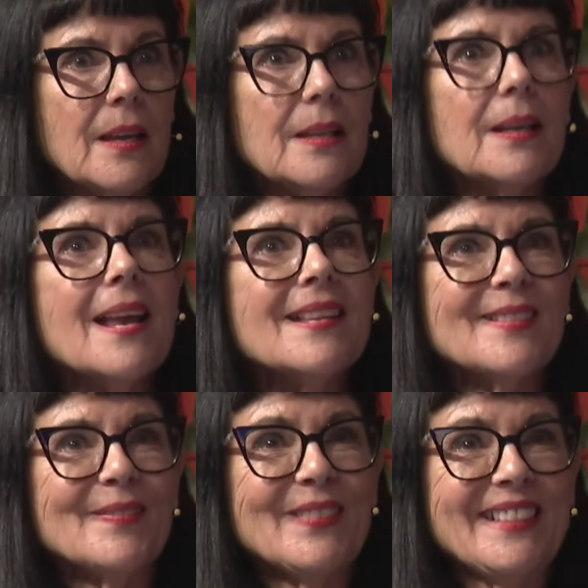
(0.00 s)
It
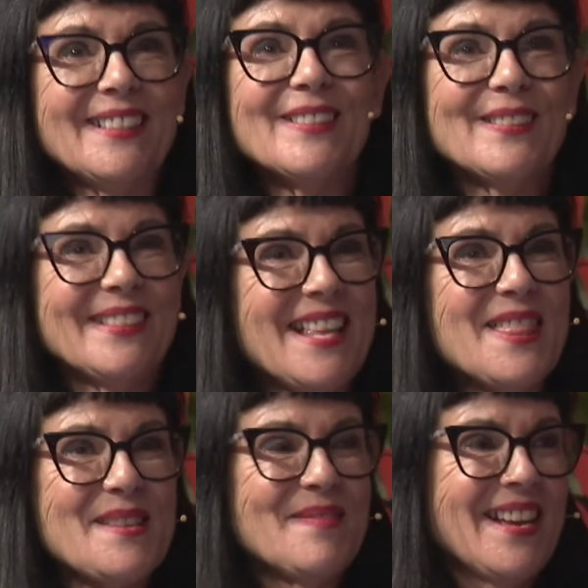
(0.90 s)
hasn't really turned out
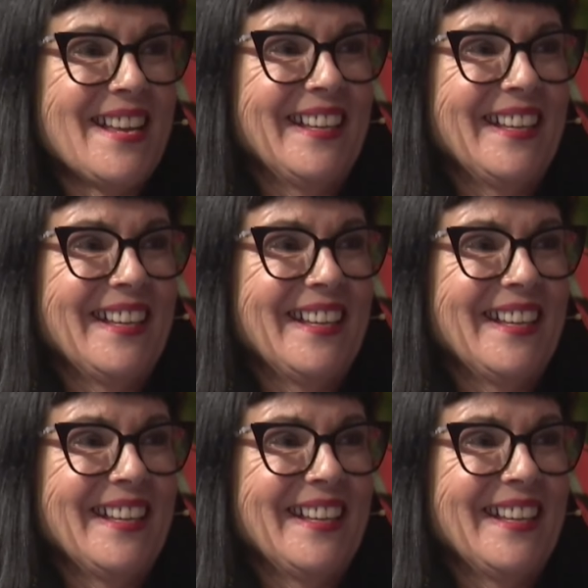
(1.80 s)
that way.